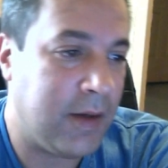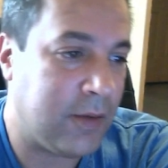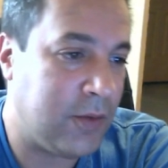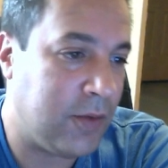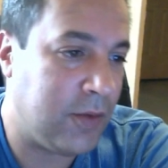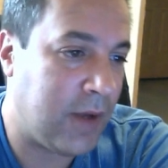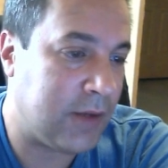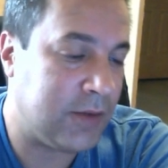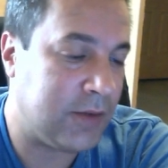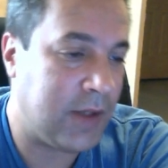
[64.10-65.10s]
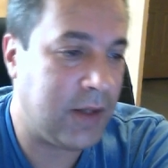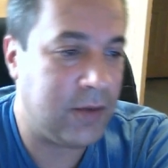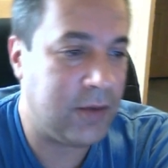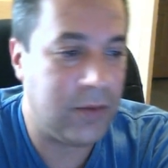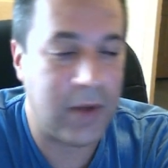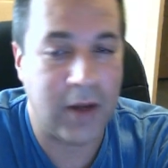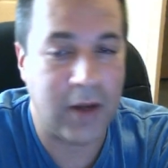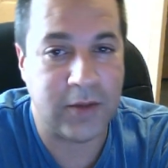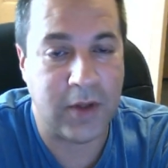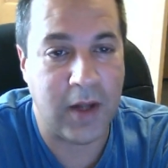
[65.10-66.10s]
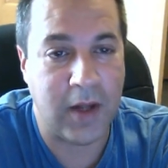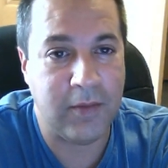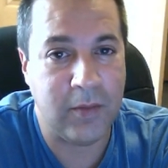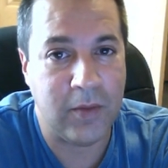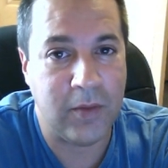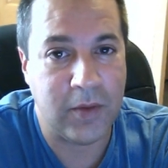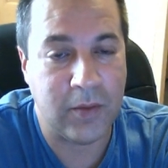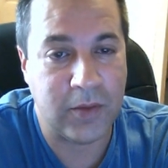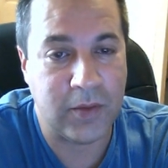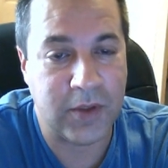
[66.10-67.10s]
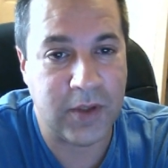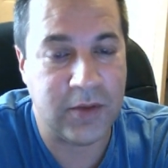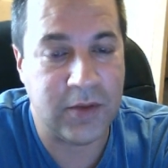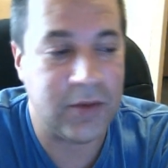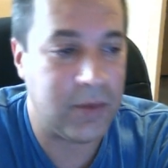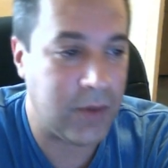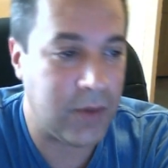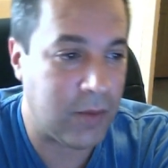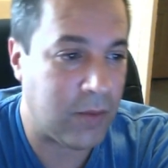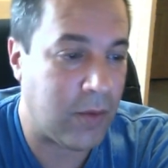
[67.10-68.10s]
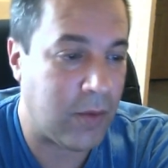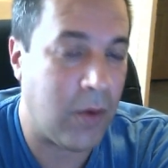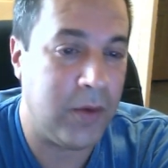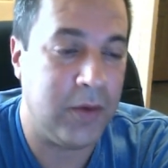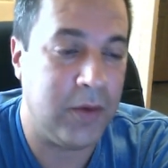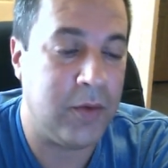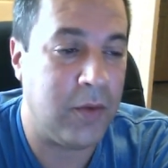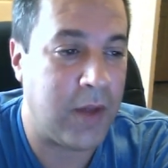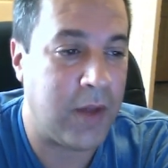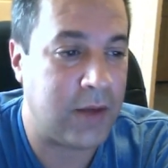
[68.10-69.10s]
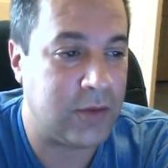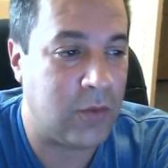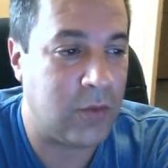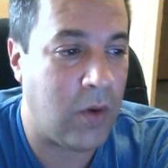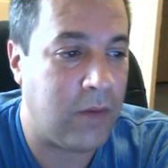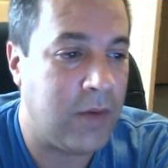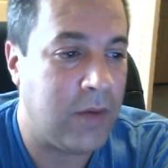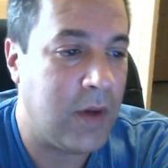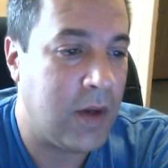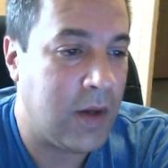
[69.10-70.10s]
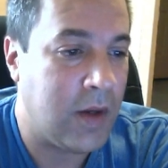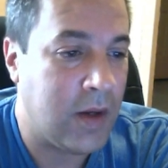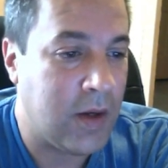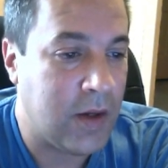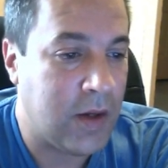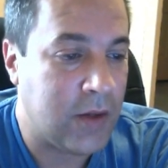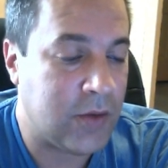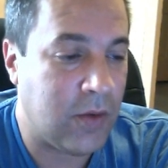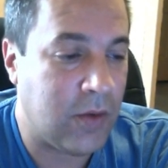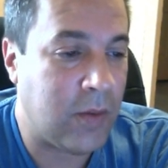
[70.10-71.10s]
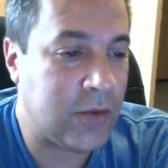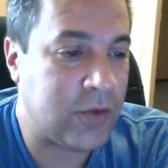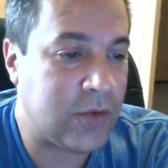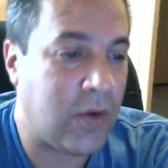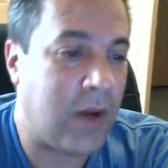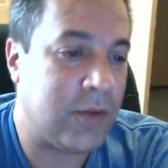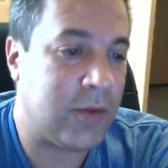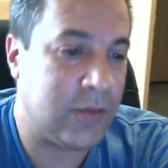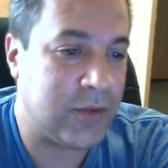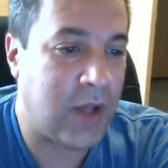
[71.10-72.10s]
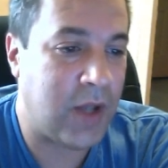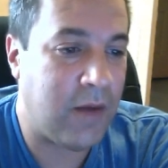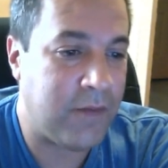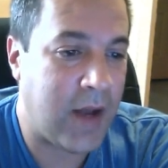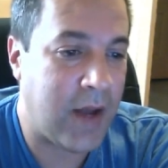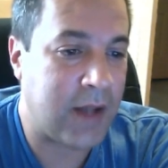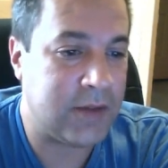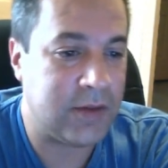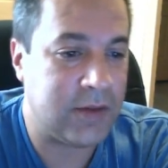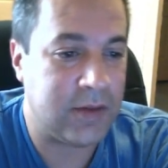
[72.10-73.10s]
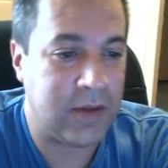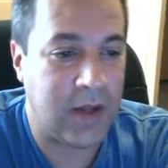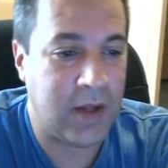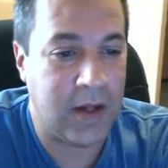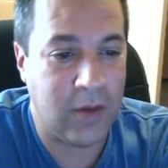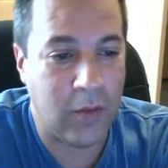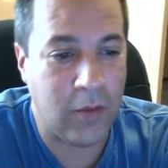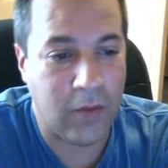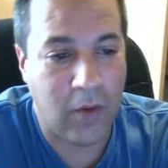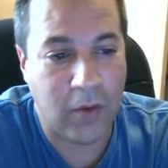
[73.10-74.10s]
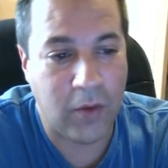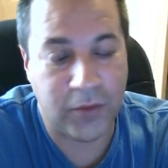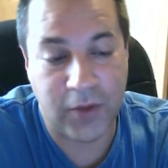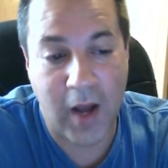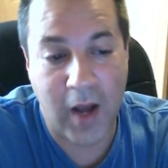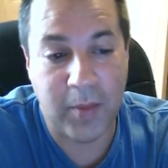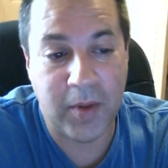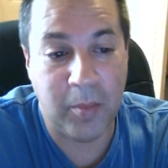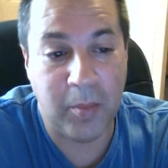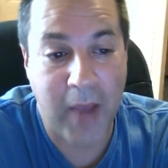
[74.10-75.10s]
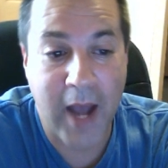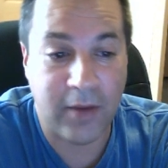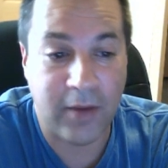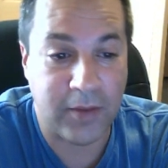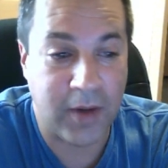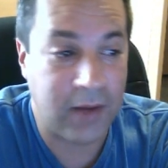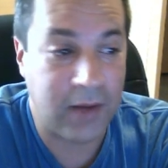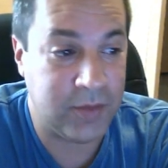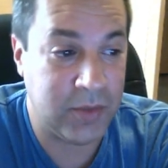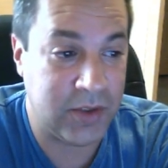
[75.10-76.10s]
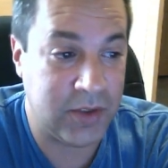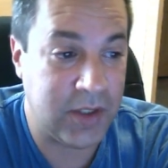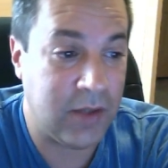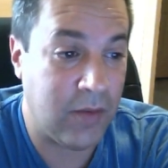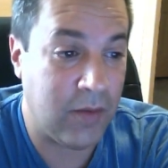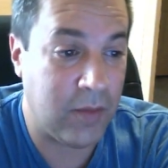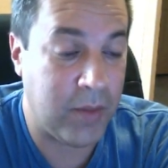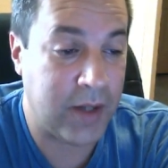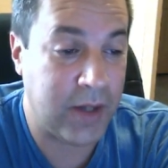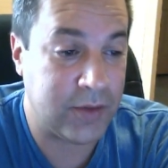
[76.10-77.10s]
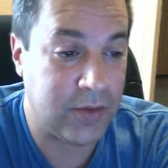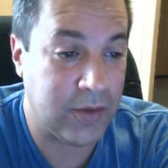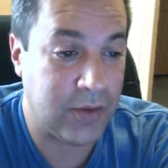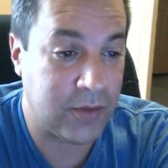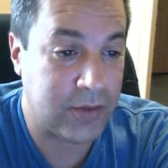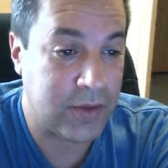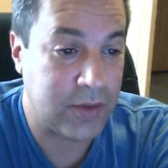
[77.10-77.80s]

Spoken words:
our 2010, 2011 seasons, and here we're going into 2012. So I'm going to start out with some solid facts and an overall dominant pattern that I've been seeing over the past 2 years,